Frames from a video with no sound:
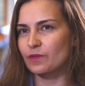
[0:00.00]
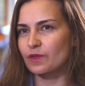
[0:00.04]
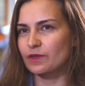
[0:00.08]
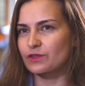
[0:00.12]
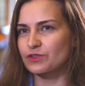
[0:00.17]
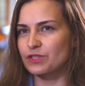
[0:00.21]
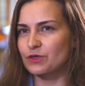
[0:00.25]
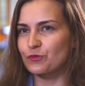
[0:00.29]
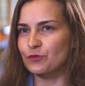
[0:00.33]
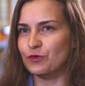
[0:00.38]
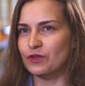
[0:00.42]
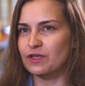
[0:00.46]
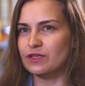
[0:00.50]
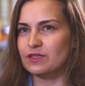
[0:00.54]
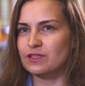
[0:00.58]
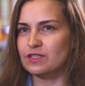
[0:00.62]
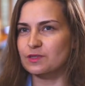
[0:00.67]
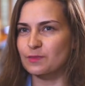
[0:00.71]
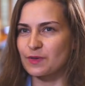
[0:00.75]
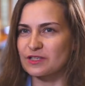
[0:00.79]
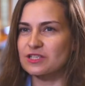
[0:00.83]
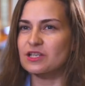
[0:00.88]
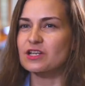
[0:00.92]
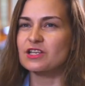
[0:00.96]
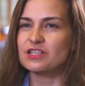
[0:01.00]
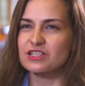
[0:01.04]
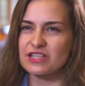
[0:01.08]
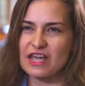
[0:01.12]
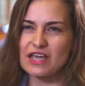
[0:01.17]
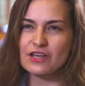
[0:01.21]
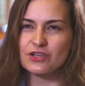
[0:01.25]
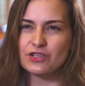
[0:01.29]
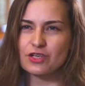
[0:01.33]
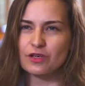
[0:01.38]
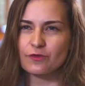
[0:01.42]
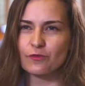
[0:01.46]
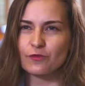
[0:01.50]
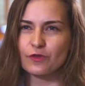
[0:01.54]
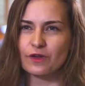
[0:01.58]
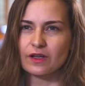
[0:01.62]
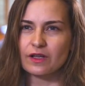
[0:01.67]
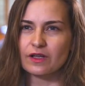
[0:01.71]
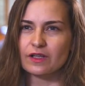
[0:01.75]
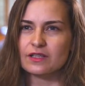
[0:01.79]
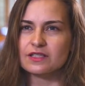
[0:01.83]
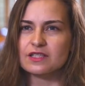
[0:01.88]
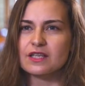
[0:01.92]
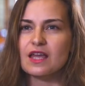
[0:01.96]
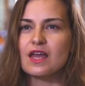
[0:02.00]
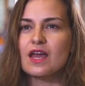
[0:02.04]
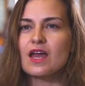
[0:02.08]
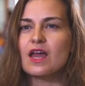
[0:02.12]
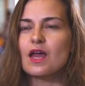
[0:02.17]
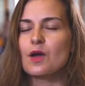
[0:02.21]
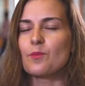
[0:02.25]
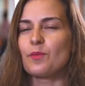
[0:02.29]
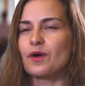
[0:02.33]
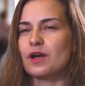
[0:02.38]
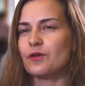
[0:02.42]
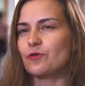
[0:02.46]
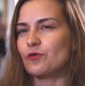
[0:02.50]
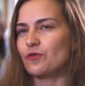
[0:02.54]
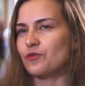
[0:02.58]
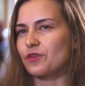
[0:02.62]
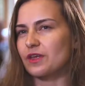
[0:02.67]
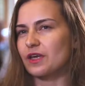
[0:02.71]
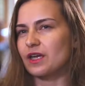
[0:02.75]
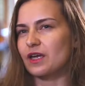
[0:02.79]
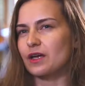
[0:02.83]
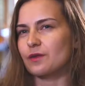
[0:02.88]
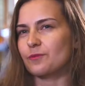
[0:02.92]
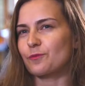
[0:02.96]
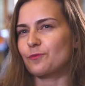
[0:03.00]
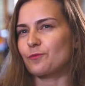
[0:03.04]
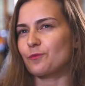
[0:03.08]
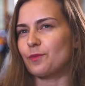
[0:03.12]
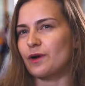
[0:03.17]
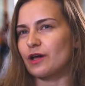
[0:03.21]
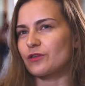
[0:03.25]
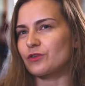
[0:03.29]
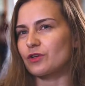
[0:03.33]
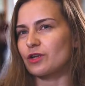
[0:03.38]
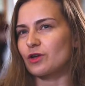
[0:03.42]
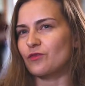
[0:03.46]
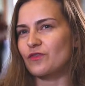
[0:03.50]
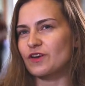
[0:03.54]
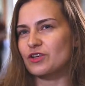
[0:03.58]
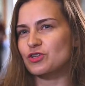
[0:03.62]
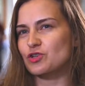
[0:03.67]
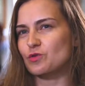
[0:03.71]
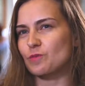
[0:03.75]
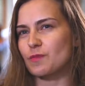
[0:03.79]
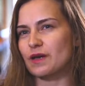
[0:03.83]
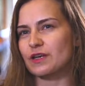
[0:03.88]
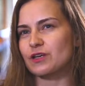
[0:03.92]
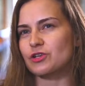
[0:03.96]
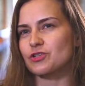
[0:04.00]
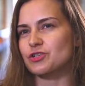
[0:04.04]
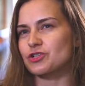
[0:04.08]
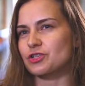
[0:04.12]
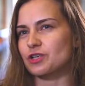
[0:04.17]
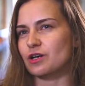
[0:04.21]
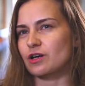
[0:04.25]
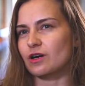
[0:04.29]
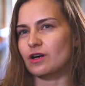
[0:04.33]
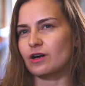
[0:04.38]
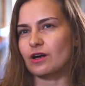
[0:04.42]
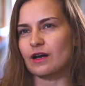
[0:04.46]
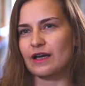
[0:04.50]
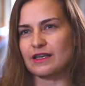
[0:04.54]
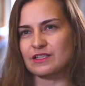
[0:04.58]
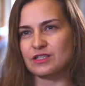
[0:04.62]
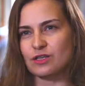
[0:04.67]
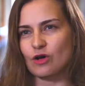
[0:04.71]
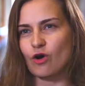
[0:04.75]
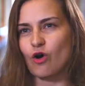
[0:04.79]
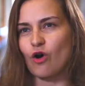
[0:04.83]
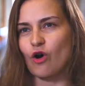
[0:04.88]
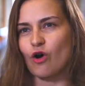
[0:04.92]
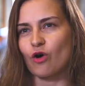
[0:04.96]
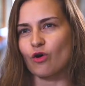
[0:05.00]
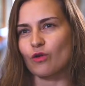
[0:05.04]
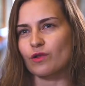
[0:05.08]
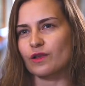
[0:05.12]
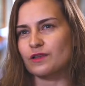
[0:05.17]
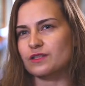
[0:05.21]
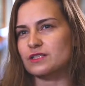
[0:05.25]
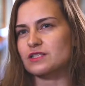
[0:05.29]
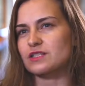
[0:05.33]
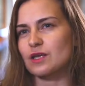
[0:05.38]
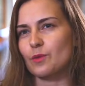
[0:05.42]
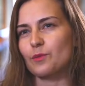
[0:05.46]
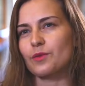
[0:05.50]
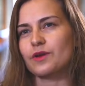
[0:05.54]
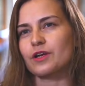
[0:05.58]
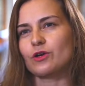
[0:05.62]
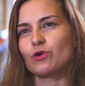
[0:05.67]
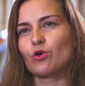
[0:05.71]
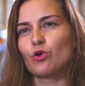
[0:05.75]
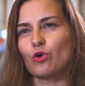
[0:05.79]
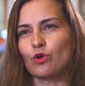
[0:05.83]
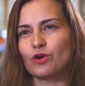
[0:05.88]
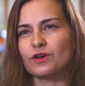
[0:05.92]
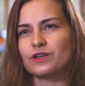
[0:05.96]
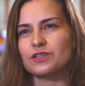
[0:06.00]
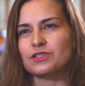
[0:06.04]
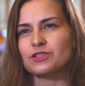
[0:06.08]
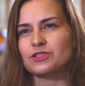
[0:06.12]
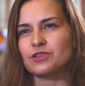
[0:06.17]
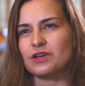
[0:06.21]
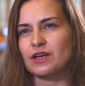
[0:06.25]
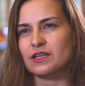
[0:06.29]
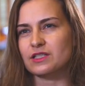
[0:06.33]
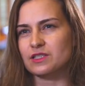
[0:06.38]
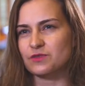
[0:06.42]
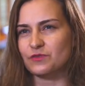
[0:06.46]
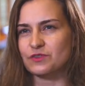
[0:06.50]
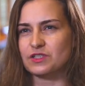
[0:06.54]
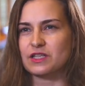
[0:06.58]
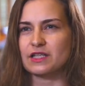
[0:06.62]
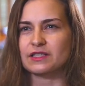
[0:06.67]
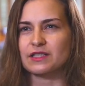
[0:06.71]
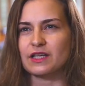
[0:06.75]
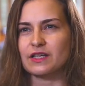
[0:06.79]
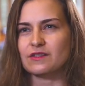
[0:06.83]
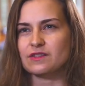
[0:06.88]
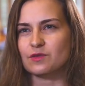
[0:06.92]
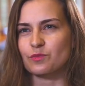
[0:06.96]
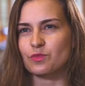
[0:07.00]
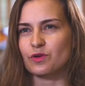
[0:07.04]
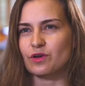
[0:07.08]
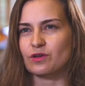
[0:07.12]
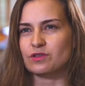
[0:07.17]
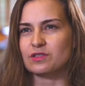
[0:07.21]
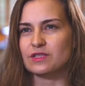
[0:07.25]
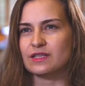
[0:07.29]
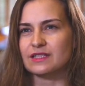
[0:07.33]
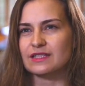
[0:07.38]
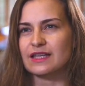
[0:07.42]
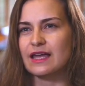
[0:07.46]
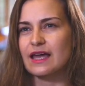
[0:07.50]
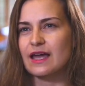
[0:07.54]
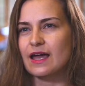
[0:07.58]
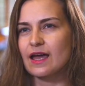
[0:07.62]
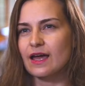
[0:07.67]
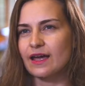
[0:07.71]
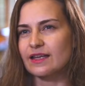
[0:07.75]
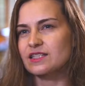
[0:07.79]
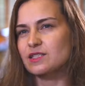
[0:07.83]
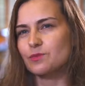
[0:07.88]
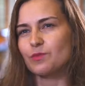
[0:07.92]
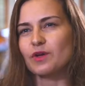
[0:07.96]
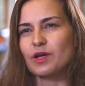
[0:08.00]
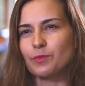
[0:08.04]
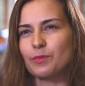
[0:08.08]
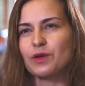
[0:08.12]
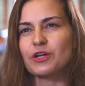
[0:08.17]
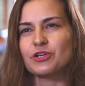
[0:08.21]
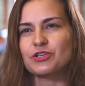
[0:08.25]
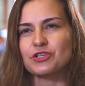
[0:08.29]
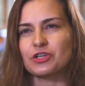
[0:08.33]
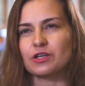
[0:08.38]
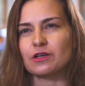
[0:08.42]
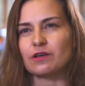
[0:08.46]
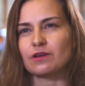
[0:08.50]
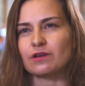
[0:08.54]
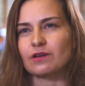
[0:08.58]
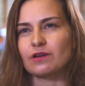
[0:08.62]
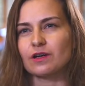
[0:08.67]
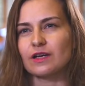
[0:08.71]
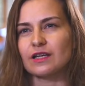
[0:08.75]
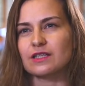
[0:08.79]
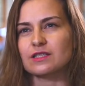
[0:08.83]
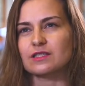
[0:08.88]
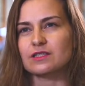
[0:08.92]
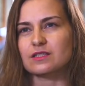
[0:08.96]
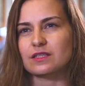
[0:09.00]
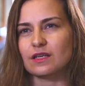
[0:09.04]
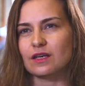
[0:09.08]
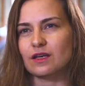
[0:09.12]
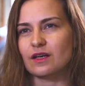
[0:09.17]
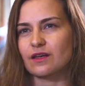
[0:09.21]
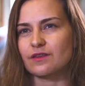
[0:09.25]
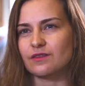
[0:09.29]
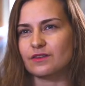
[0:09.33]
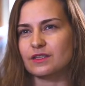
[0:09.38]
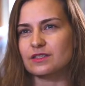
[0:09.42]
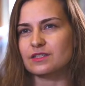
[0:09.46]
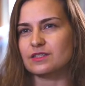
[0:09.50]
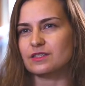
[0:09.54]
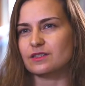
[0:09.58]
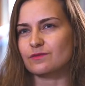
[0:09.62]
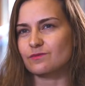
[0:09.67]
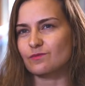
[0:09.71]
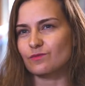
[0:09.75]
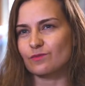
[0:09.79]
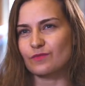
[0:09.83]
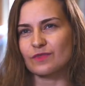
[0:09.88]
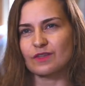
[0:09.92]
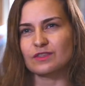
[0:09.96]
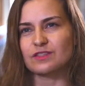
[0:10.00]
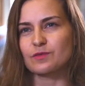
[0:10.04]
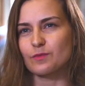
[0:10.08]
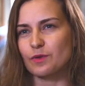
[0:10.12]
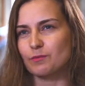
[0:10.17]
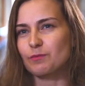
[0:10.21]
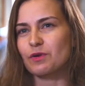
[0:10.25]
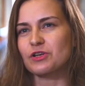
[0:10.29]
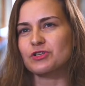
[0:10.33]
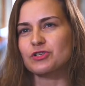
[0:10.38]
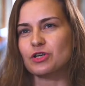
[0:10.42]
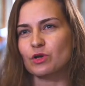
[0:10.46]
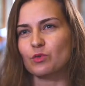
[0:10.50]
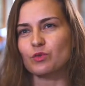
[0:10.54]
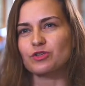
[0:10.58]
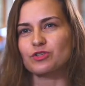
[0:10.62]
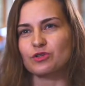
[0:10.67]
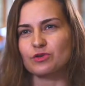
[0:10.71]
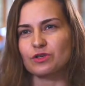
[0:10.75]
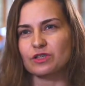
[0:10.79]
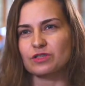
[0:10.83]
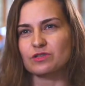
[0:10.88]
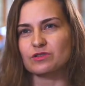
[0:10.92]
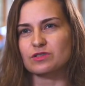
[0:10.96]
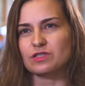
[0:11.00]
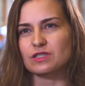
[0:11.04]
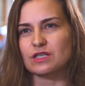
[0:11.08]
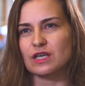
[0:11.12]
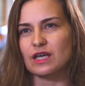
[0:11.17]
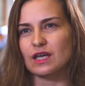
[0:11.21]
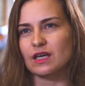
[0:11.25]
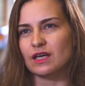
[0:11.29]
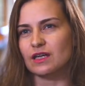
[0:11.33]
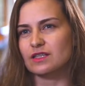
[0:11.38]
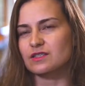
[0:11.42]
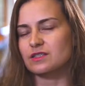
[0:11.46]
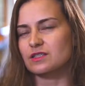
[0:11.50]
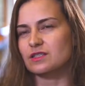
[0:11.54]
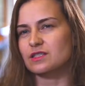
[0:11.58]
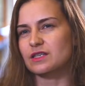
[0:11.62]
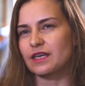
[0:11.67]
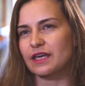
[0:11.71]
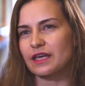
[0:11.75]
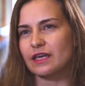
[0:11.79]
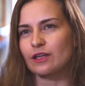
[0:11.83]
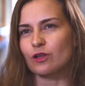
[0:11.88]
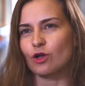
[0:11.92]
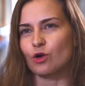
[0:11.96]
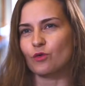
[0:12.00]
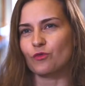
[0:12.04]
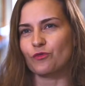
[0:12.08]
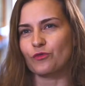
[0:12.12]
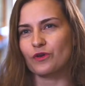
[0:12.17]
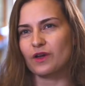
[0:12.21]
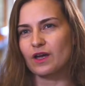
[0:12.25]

different specialization fields. But if you think about the innovation manager as a whole, as somebody who orchestrates and facilitates the process, it's a big picture. It's a big picture of what you need to see. It's a skill of